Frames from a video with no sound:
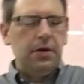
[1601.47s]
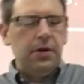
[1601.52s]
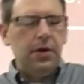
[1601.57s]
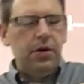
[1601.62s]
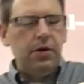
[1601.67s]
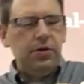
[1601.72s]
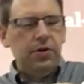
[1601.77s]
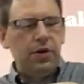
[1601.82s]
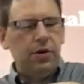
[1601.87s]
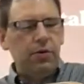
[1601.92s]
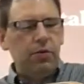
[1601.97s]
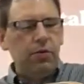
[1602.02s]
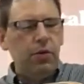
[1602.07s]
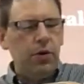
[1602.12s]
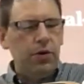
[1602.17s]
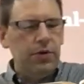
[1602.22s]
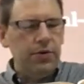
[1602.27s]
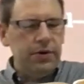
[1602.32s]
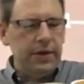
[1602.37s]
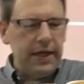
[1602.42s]
Your
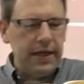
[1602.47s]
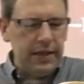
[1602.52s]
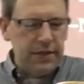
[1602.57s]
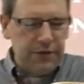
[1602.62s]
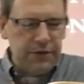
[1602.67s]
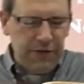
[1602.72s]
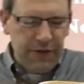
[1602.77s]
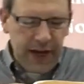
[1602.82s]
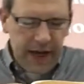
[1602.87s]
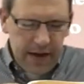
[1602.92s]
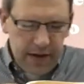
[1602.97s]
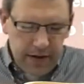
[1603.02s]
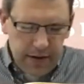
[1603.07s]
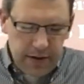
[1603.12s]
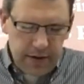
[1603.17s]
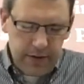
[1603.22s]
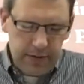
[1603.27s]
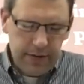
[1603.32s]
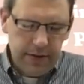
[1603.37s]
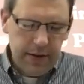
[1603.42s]
wound is
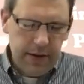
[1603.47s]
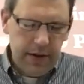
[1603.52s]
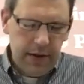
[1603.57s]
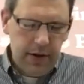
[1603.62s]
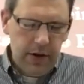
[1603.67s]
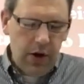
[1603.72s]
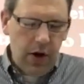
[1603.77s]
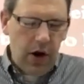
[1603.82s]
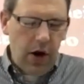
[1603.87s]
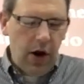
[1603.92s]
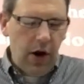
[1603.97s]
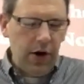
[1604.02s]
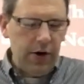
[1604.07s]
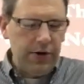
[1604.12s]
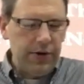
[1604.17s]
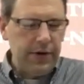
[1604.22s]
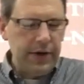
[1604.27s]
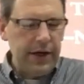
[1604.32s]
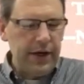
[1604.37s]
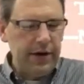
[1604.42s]
fatal. All
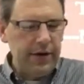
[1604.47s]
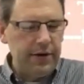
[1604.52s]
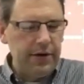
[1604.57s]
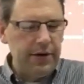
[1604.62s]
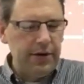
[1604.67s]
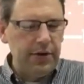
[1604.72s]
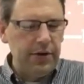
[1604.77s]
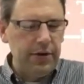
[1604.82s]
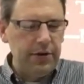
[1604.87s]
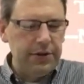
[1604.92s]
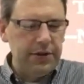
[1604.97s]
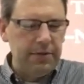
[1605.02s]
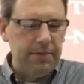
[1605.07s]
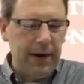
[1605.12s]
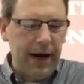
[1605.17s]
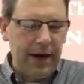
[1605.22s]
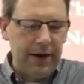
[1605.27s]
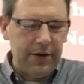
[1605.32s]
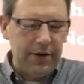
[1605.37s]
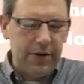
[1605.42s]
who hear the news
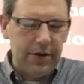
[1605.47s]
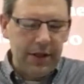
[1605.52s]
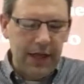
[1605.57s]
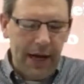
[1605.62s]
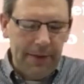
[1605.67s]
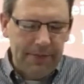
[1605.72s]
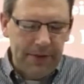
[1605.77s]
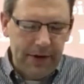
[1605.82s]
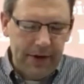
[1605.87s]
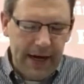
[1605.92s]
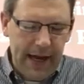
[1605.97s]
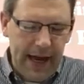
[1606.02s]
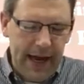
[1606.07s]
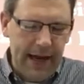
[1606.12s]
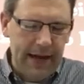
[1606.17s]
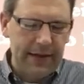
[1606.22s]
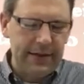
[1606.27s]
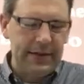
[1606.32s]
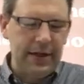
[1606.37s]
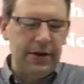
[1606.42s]
about you clap their
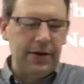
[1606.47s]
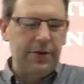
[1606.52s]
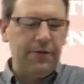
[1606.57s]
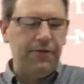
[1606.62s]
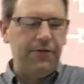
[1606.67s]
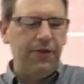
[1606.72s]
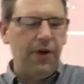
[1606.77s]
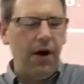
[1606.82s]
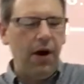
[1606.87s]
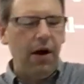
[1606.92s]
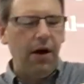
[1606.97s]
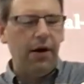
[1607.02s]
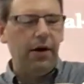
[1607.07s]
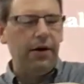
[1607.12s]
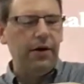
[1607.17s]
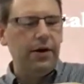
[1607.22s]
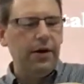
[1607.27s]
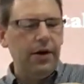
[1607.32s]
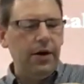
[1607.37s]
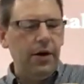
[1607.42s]
hands at your
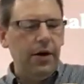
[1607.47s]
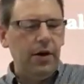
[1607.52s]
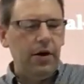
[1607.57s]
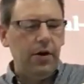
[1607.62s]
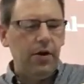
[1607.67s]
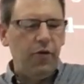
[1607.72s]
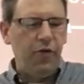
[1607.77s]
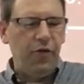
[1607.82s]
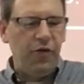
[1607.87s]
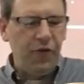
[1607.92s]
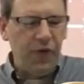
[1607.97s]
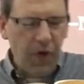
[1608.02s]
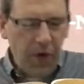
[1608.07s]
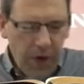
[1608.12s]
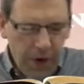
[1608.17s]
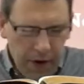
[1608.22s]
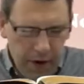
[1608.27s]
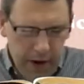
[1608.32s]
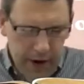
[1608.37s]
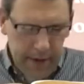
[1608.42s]
fall.
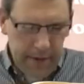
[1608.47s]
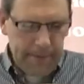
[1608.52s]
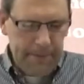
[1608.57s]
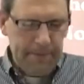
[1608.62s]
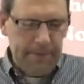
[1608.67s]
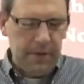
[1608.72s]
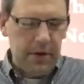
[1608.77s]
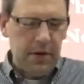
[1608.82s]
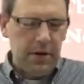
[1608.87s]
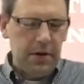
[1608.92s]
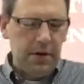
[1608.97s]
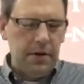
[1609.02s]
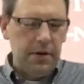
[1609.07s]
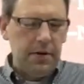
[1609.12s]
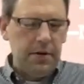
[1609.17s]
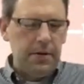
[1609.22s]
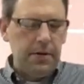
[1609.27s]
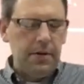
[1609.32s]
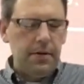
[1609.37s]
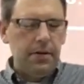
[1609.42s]
Four
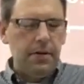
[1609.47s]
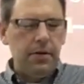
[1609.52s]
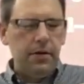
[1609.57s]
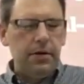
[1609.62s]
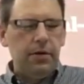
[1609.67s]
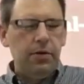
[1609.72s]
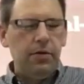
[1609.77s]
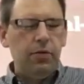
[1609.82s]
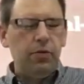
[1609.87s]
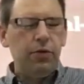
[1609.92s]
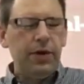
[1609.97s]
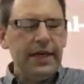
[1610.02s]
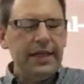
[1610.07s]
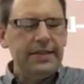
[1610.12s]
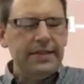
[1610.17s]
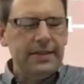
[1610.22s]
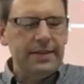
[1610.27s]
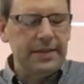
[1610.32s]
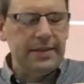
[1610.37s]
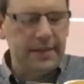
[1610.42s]

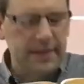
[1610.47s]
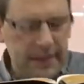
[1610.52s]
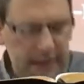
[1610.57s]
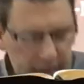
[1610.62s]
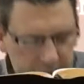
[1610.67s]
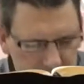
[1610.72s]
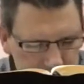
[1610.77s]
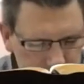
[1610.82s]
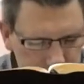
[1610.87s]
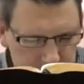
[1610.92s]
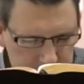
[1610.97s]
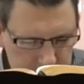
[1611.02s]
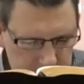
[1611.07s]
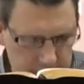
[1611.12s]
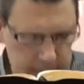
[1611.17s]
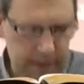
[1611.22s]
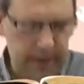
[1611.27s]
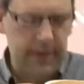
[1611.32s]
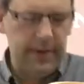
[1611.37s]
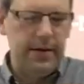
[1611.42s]
reasons
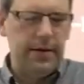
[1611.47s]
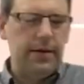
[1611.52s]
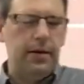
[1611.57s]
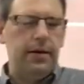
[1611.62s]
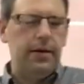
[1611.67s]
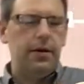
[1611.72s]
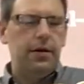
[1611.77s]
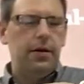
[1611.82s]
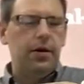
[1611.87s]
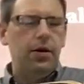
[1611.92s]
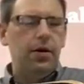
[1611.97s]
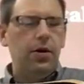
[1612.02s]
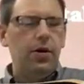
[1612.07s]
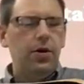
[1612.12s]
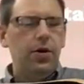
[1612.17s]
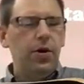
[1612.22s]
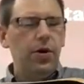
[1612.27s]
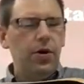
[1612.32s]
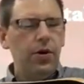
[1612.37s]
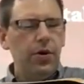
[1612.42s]
stated
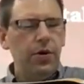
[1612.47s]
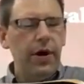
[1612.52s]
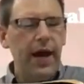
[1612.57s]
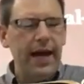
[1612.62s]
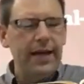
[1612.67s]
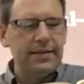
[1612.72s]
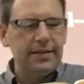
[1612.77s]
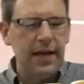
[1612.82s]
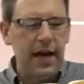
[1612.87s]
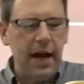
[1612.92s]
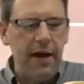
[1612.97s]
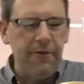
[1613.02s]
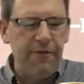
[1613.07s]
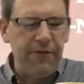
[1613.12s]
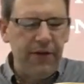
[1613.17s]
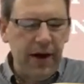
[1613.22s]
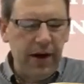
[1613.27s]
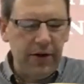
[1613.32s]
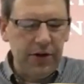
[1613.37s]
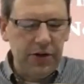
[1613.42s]
who has not
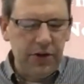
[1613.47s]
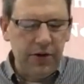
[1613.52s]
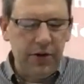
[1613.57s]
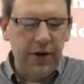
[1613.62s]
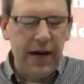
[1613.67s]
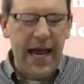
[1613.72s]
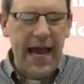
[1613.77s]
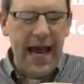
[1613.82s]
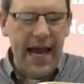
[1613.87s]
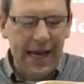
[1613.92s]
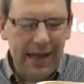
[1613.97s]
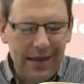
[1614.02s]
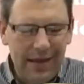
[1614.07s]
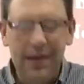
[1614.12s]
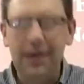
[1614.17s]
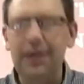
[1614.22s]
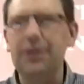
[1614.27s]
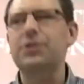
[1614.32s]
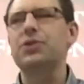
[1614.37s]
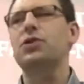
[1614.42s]
felt your
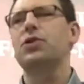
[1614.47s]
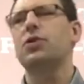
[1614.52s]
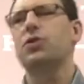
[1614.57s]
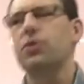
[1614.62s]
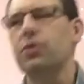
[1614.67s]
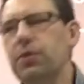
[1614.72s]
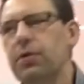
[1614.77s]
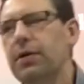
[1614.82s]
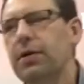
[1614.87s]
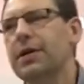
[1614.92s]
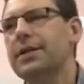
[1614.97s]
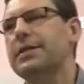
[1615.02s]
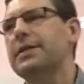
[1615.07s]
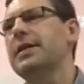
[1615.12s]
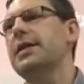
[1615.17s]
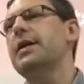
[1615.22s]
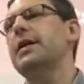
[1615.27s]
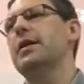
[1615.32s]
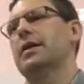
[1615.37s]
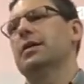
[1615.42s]
endless
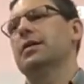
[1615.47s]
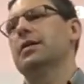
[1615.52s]
cruelty?